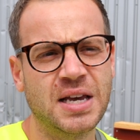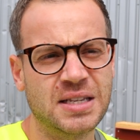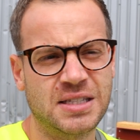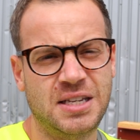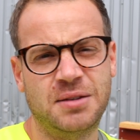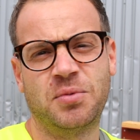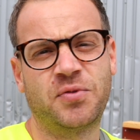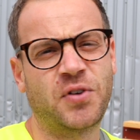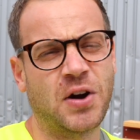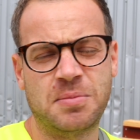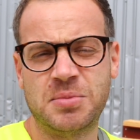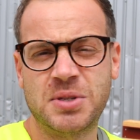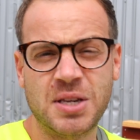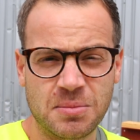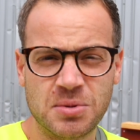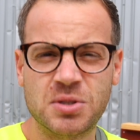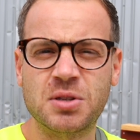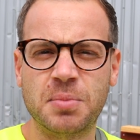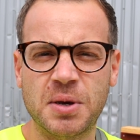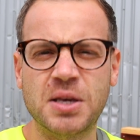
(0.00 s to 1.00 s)
timber frame
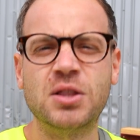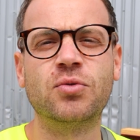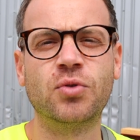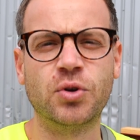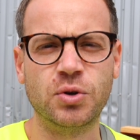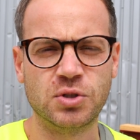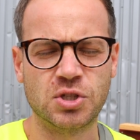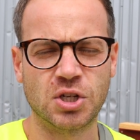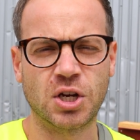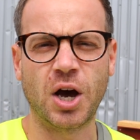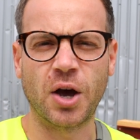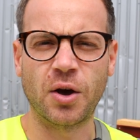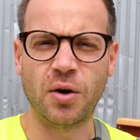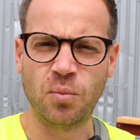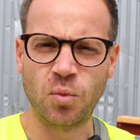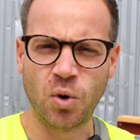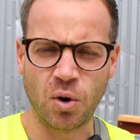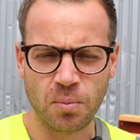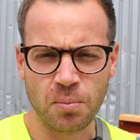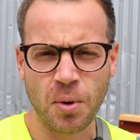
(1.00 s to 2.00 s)
seems to be the route to go and
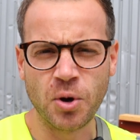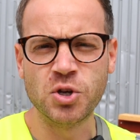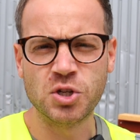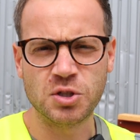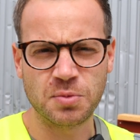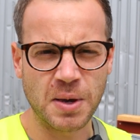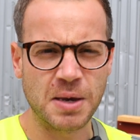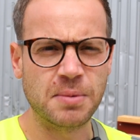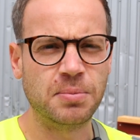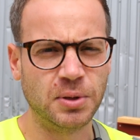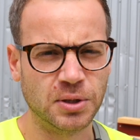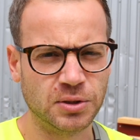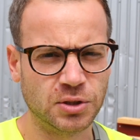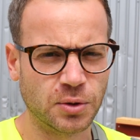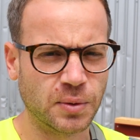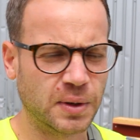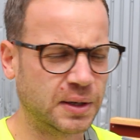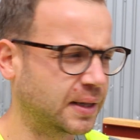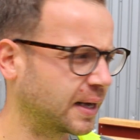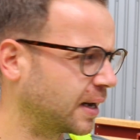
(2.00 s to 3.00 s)
what most people are
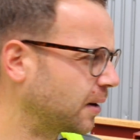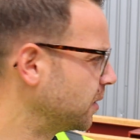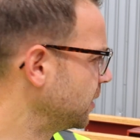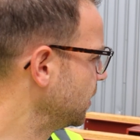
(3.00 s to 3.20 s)
doing now.